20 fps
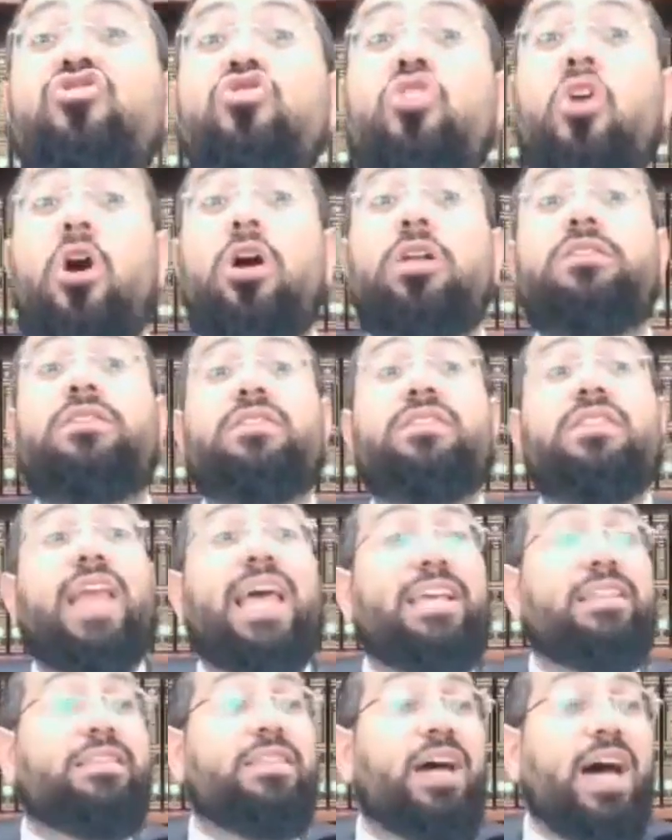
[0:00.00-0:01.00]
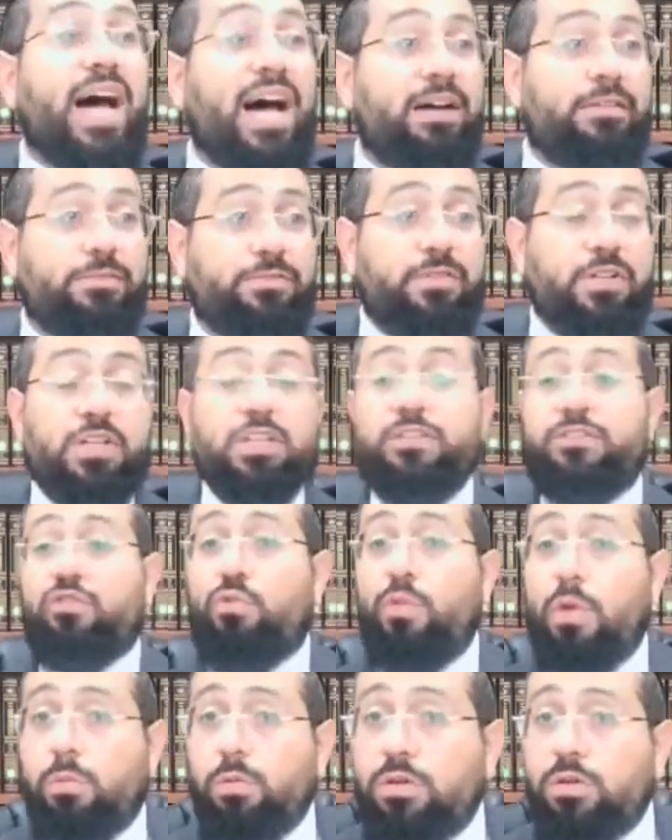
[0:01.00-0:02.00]
not like the av.
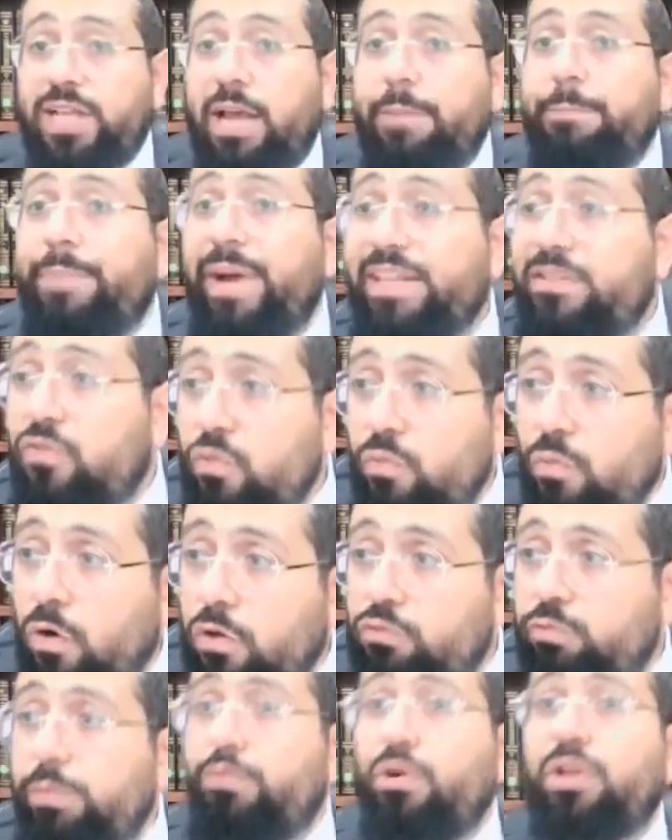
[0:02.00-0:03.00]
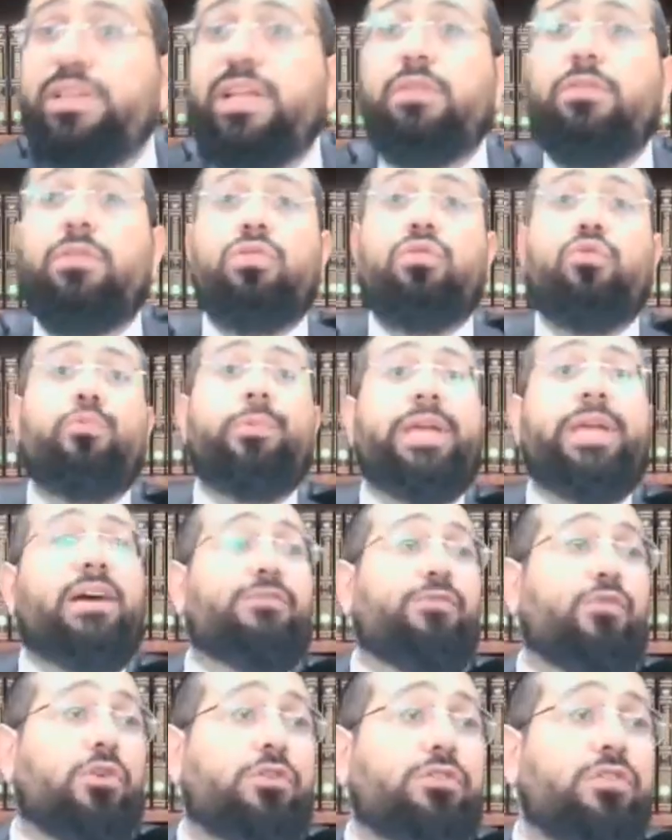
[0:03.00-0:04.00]
So one more time, by tumot we brought down three
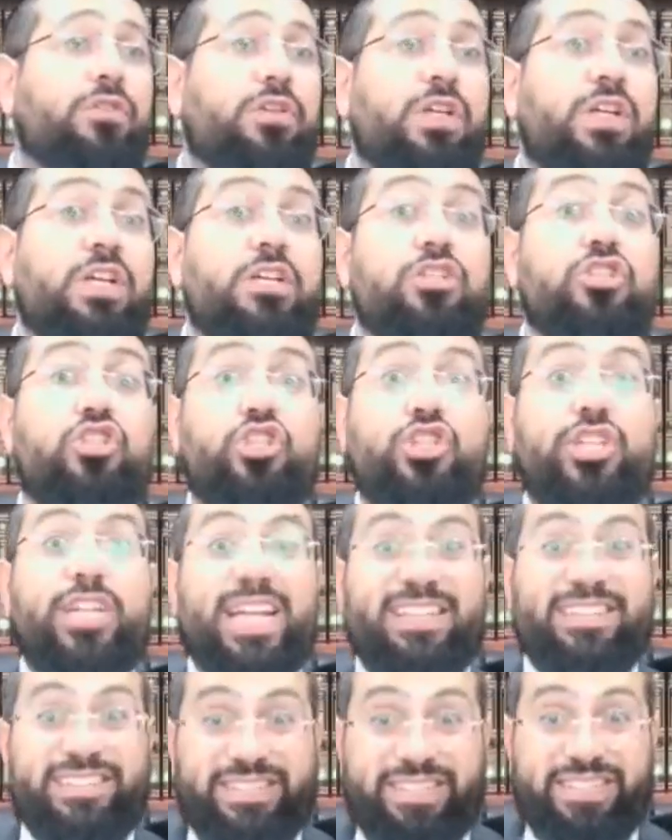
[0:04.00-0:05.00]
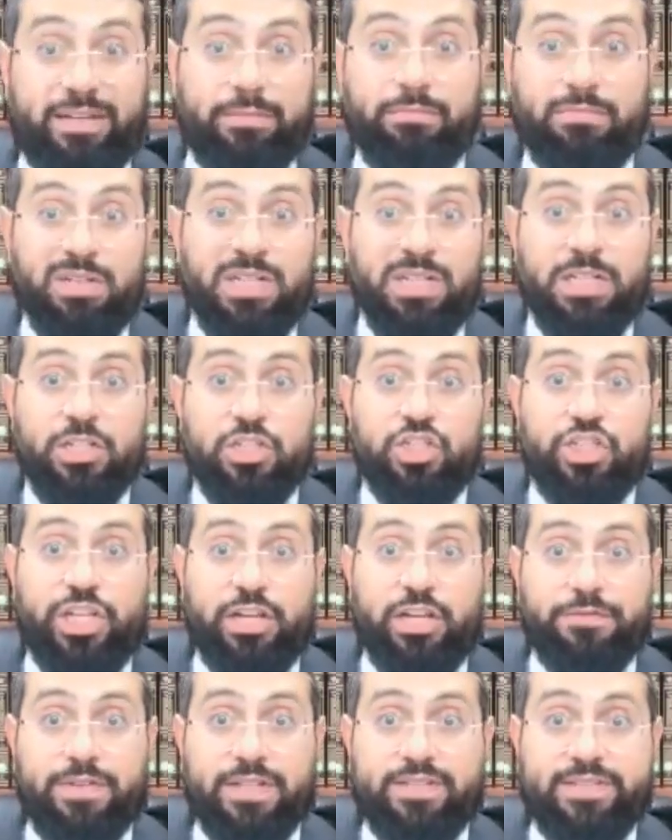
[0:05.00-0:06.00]
avot: shratzim,
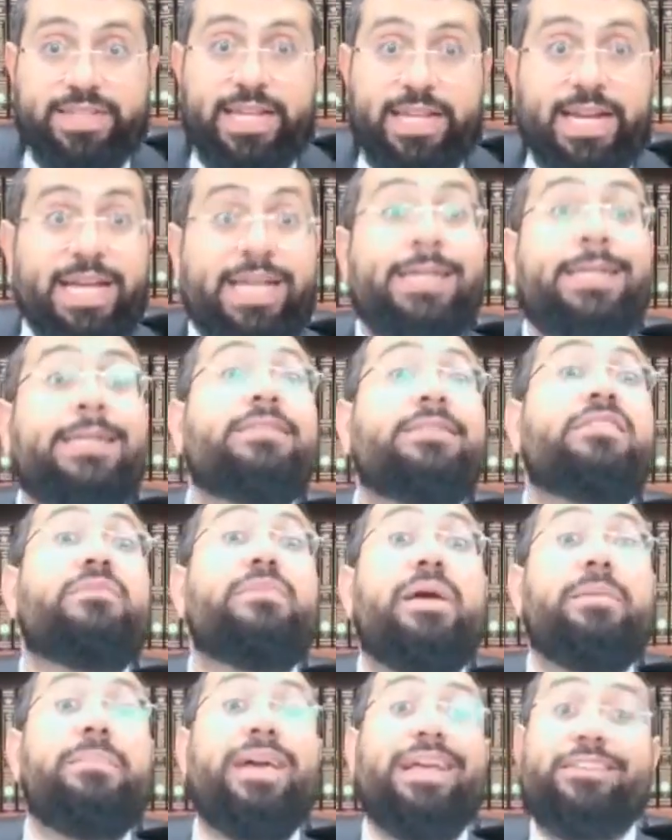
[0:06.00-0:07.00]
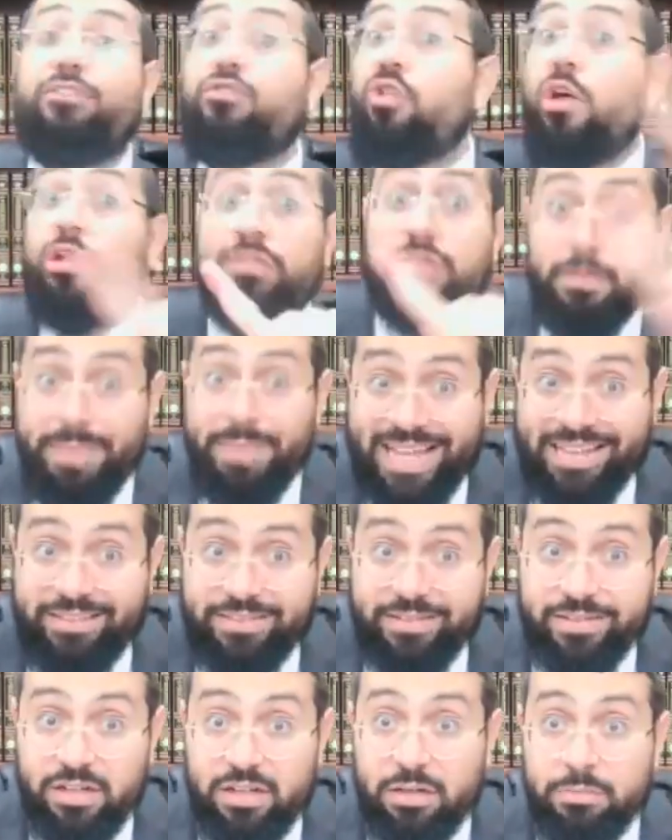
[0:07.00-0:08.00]
shikvat zera, tmemet. Not the met,
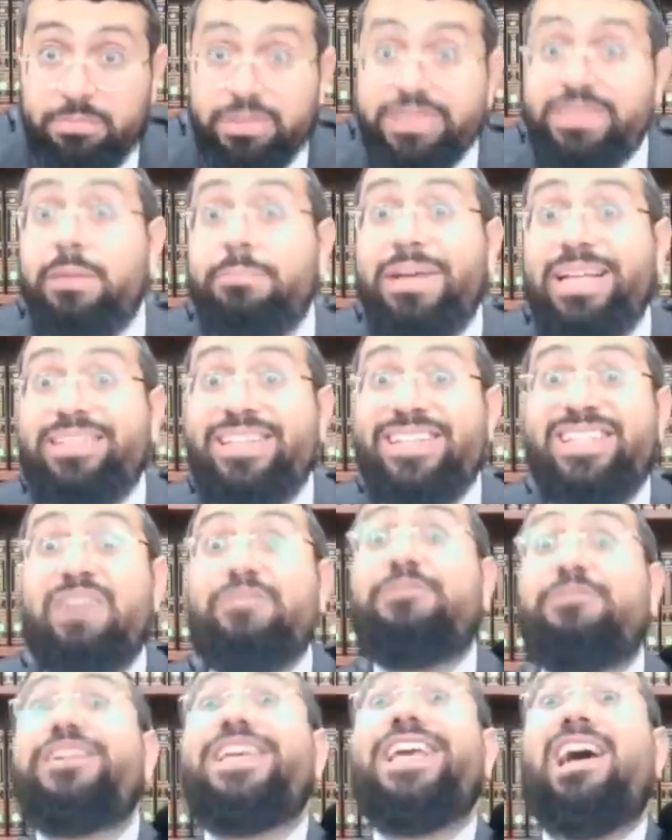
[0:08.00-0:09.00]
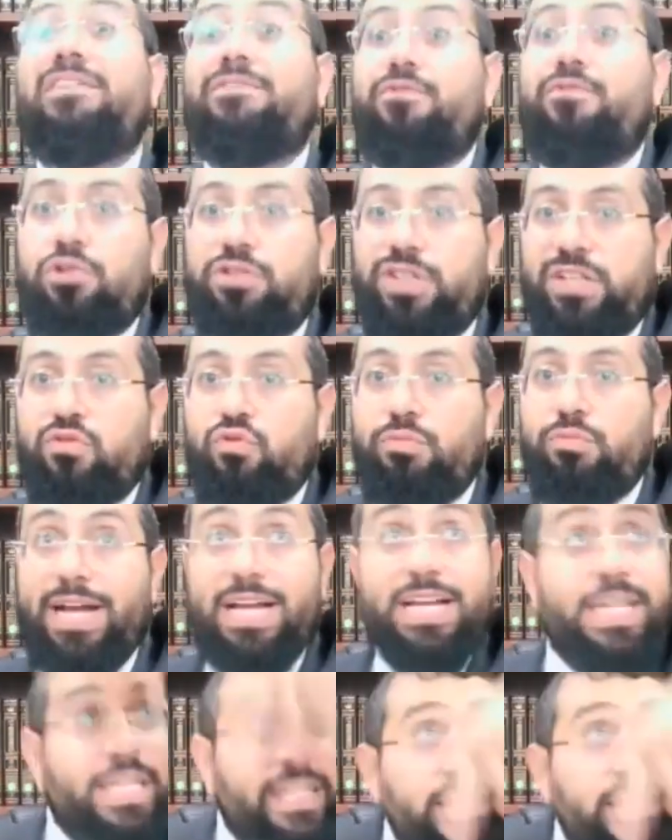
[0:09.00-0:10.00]
because the met is a avot atuma.
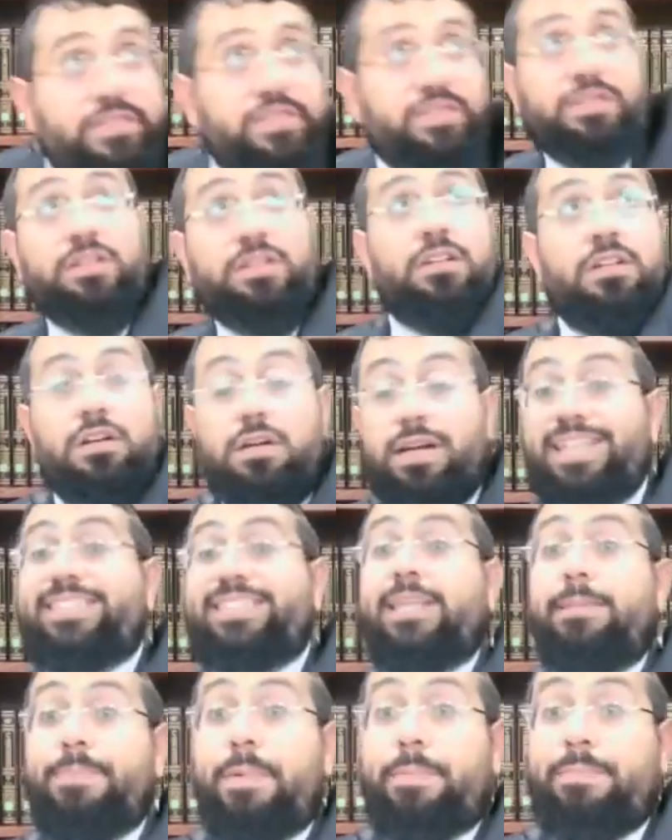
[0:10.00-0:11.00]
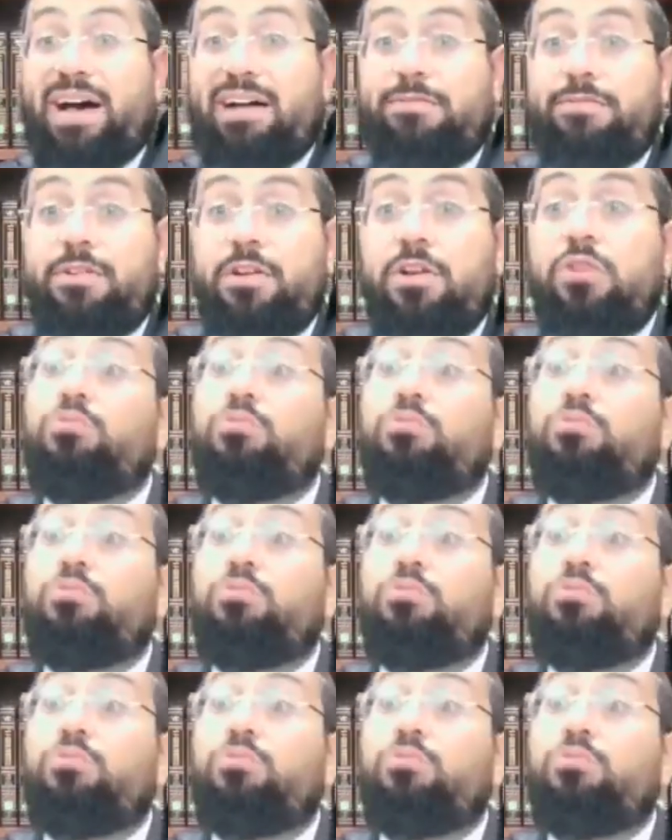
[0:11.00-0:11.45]
He's a step above.